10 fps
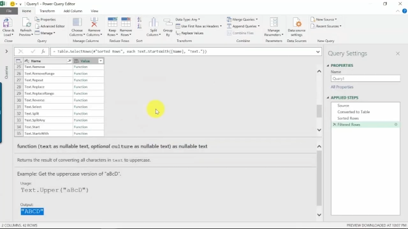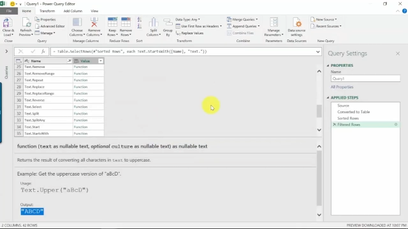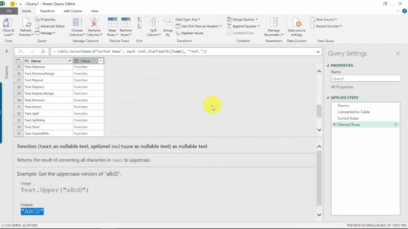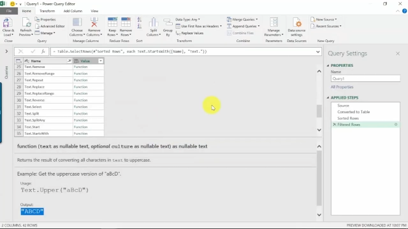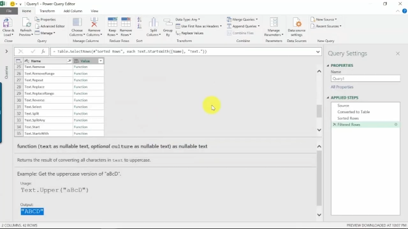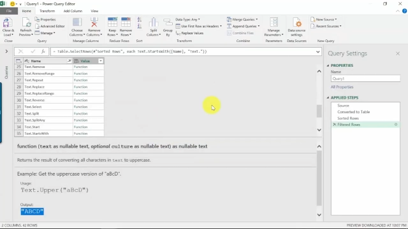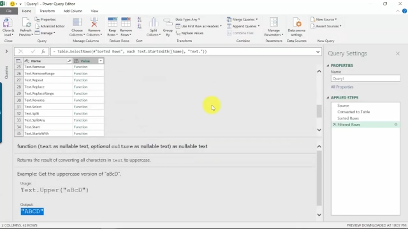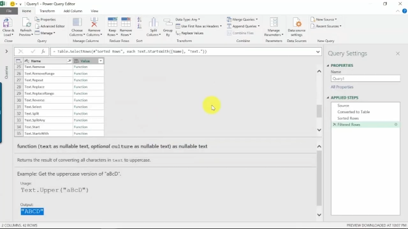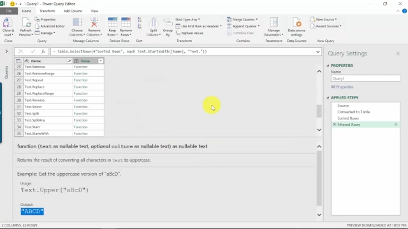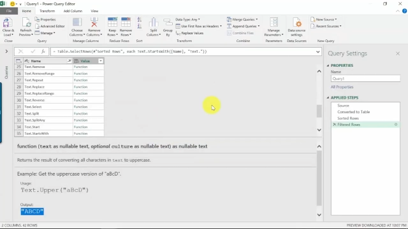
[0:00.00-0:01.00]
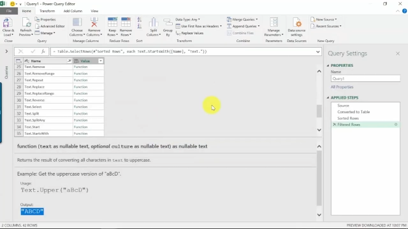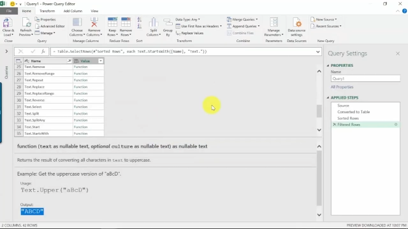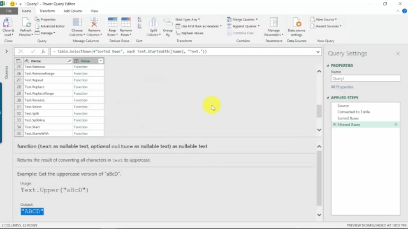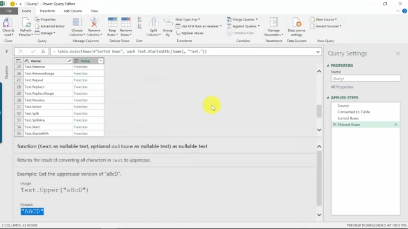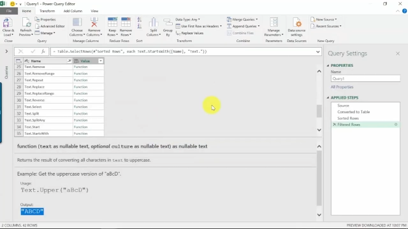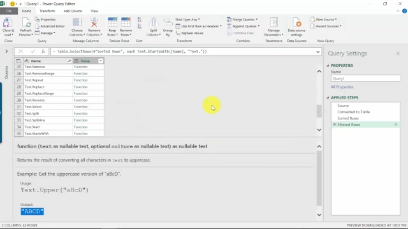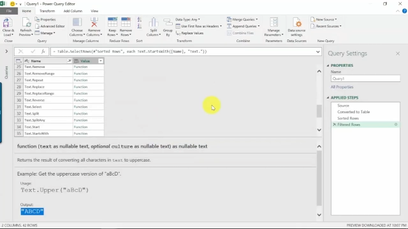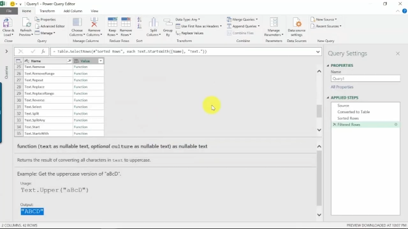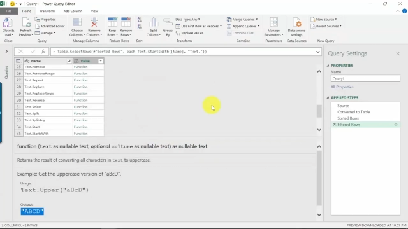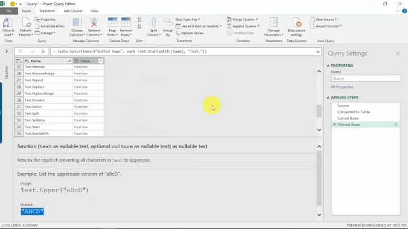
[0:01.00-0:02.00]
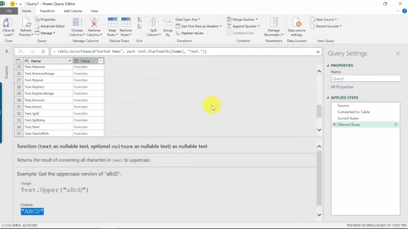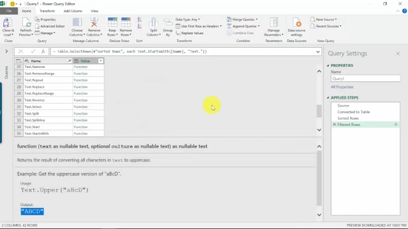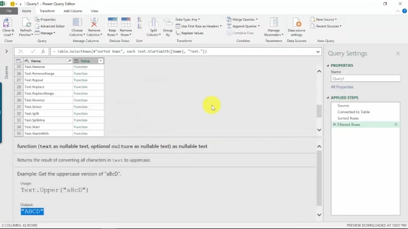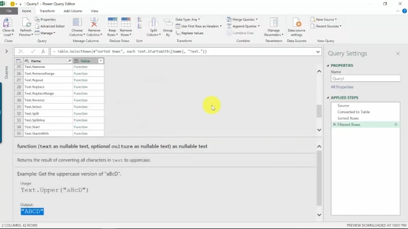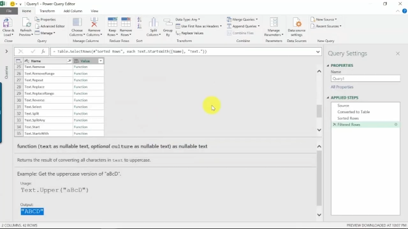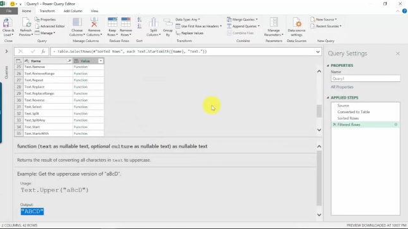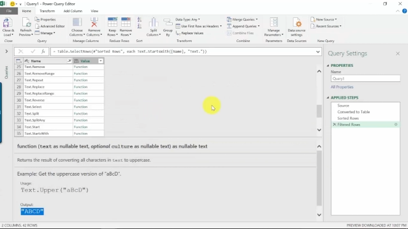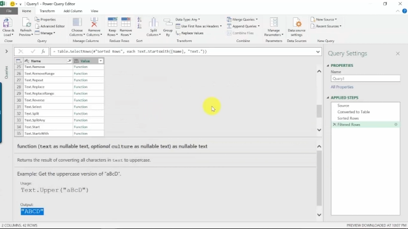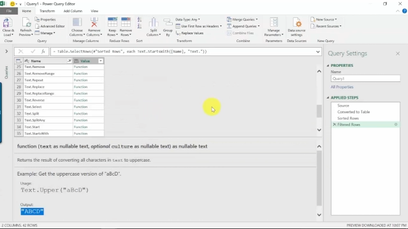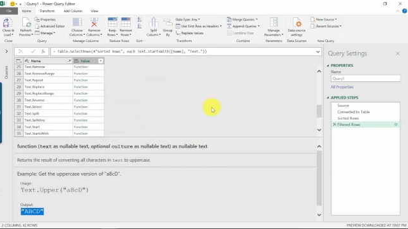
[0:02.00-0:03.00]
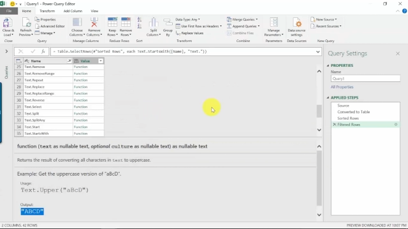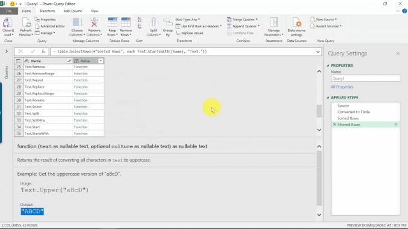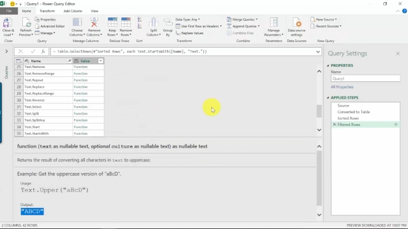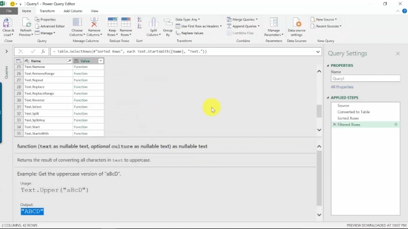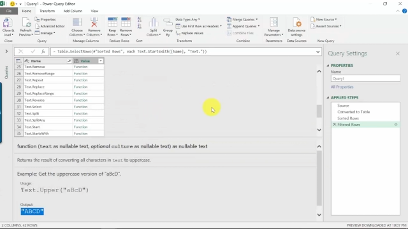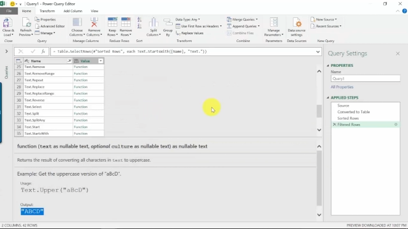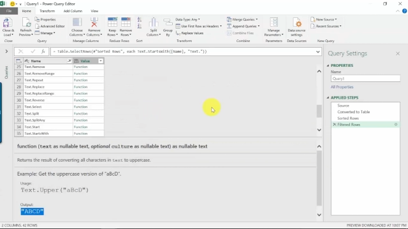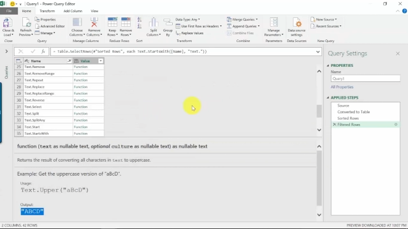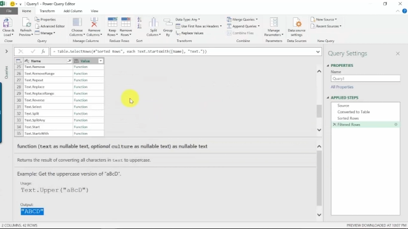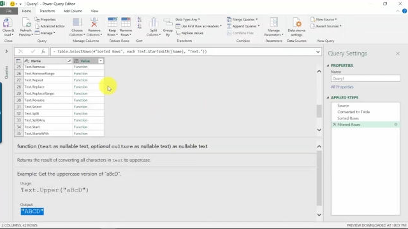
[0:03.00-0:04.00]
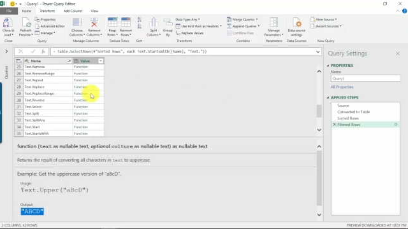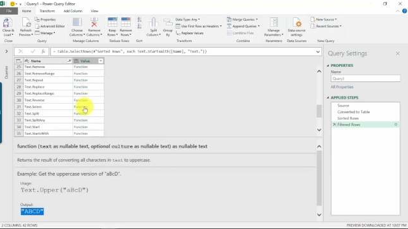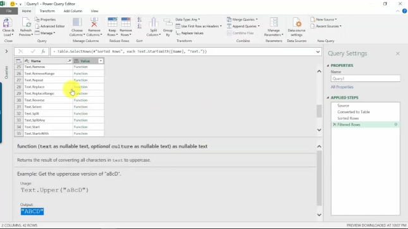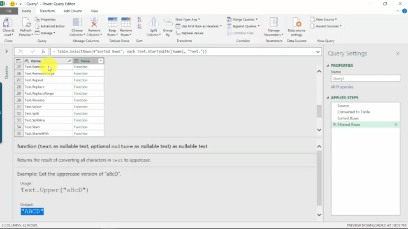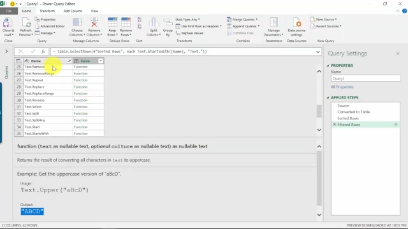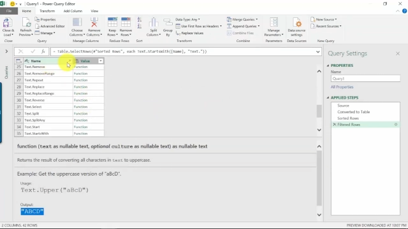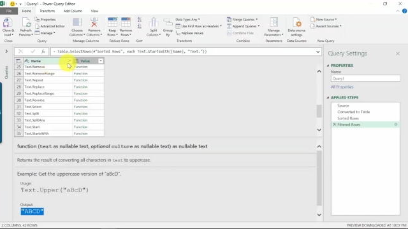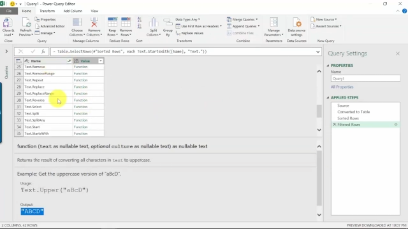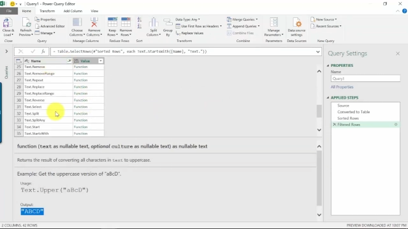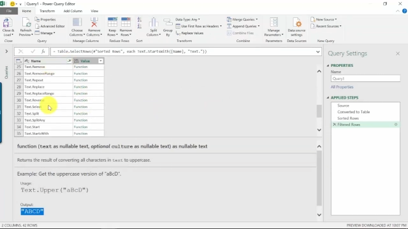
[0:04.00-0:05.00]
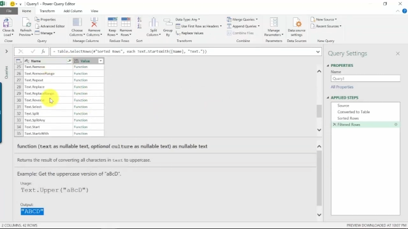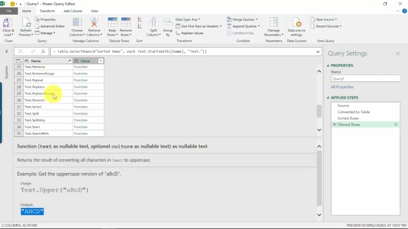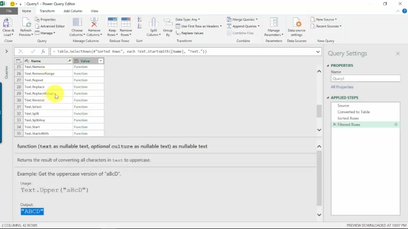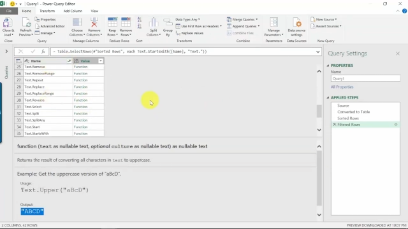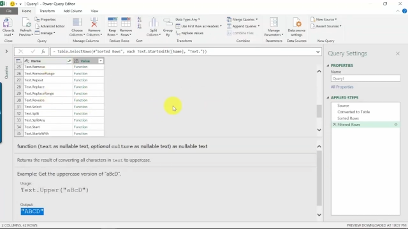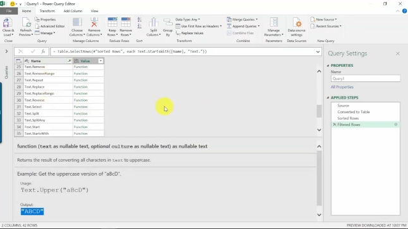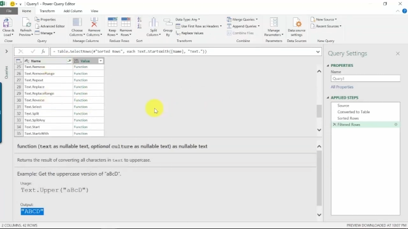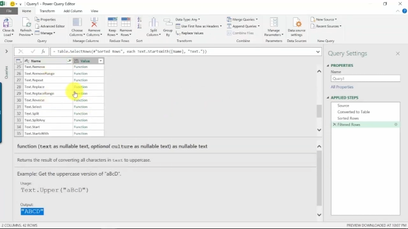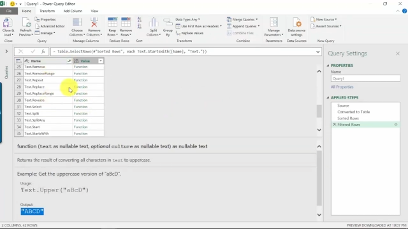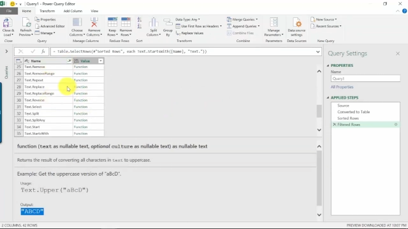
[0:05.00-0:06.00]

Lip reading: [unreadable: no face in view]